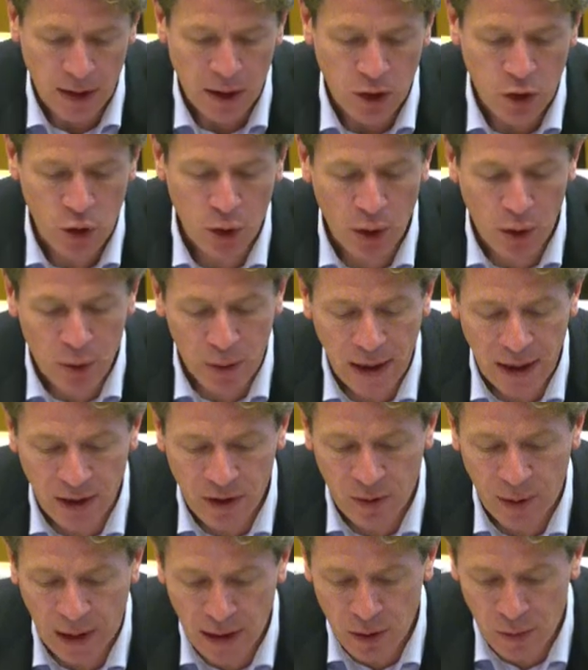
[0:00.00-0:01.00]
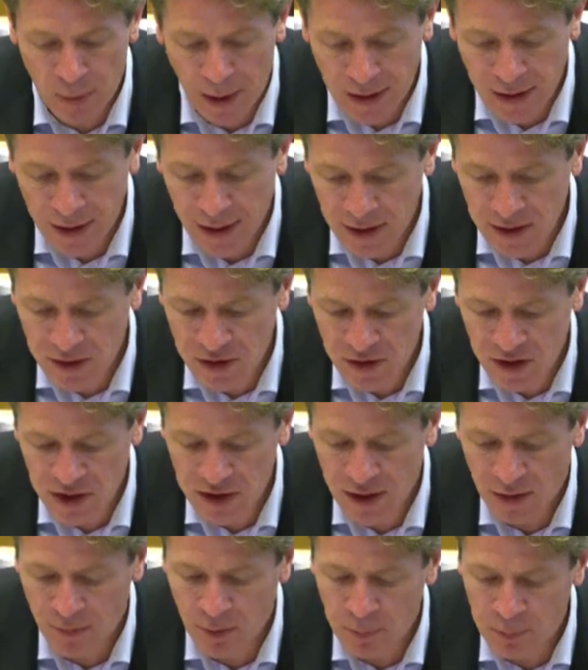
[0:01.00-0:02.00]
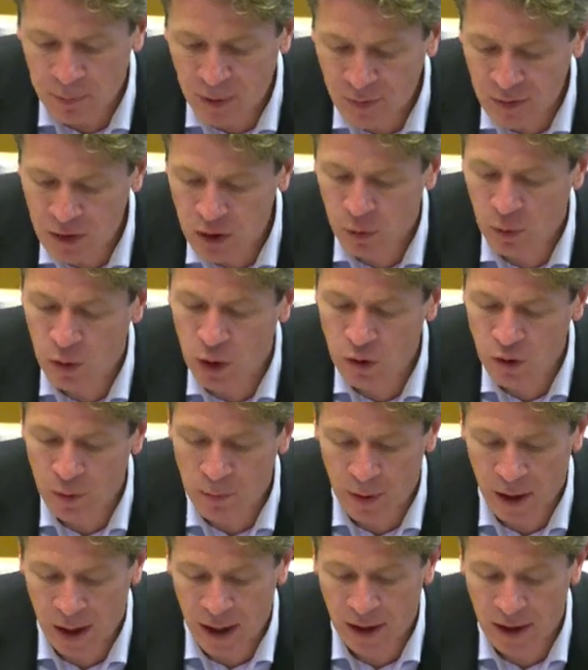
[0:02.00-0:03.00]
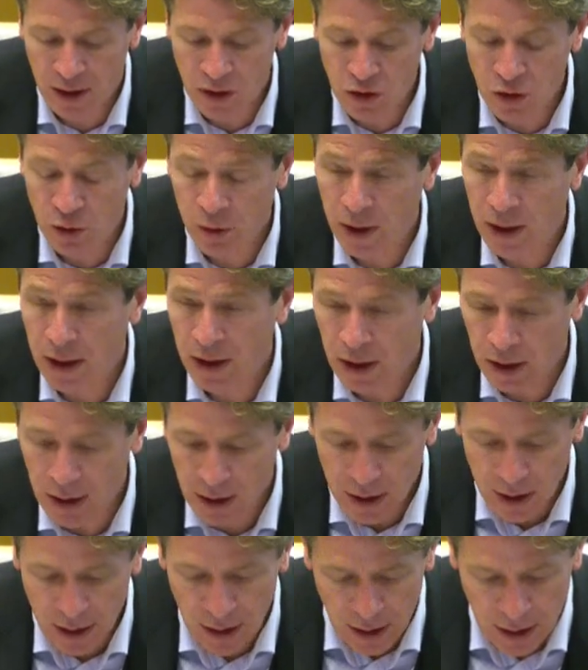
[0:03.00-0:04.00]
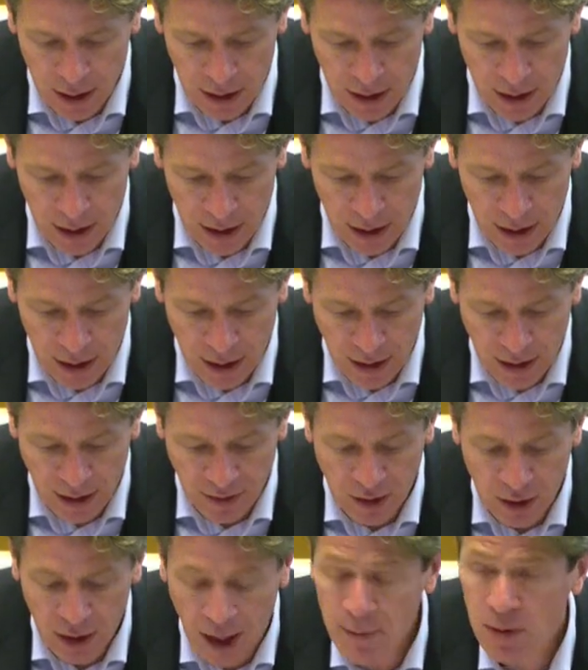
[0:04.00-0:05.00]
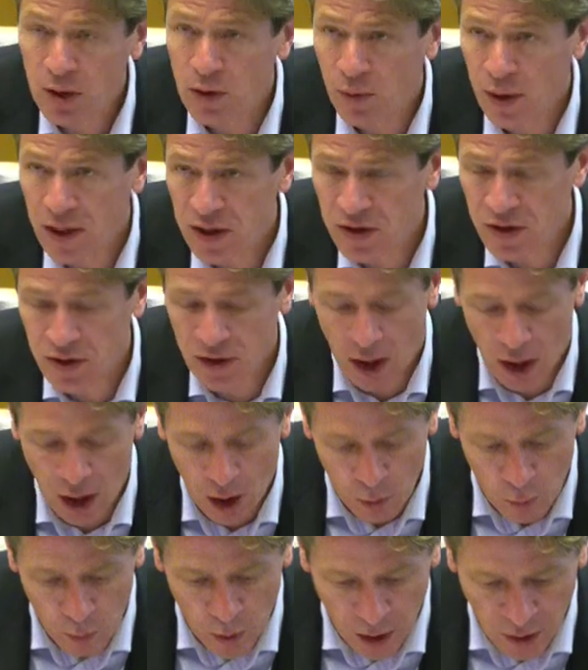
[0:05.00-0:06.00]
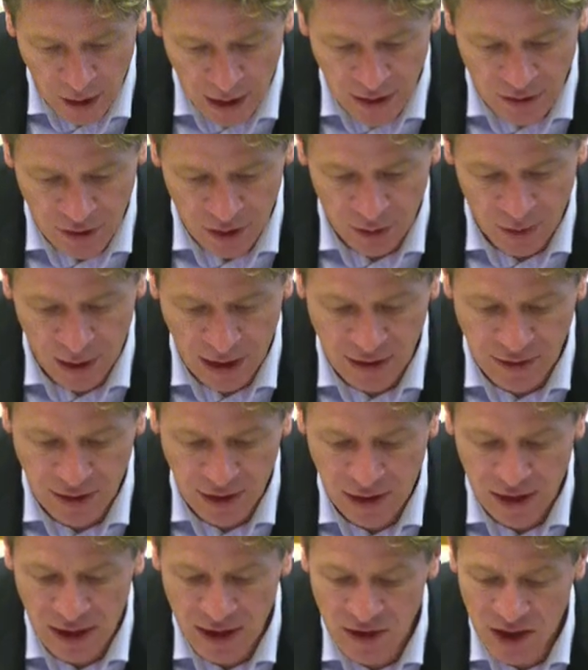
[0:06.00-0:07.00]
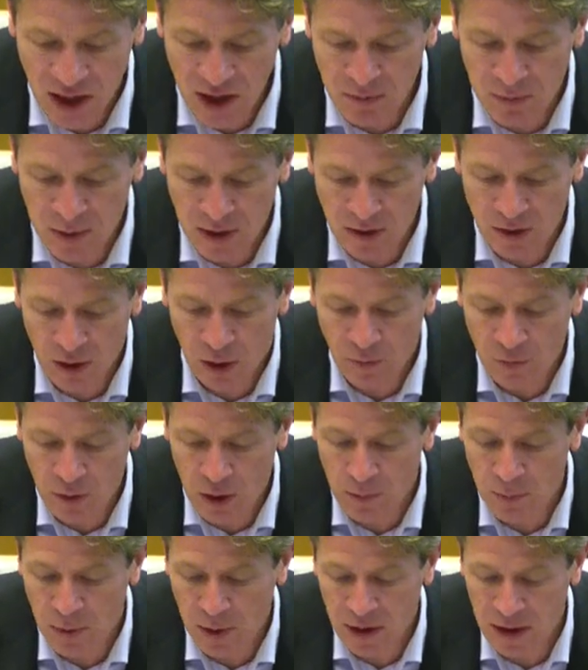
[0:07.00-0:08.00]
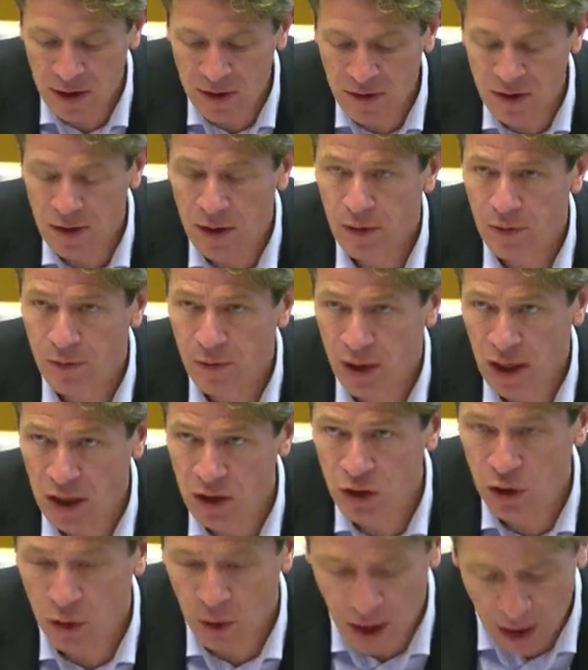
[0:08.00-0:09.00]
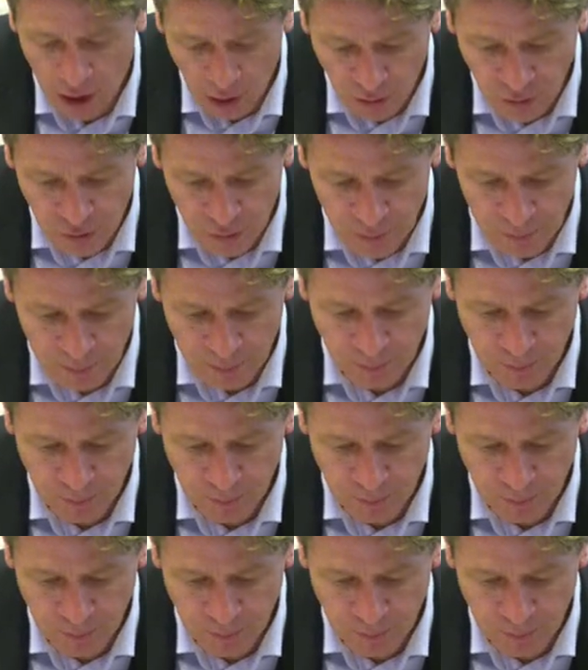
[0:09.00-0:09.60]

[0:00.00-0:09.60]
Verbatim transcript: Do you agree that credit rating agencies have a pivotal role to play in ensuring uh, that climate risks are well integrated in the assessment of companies' financial health?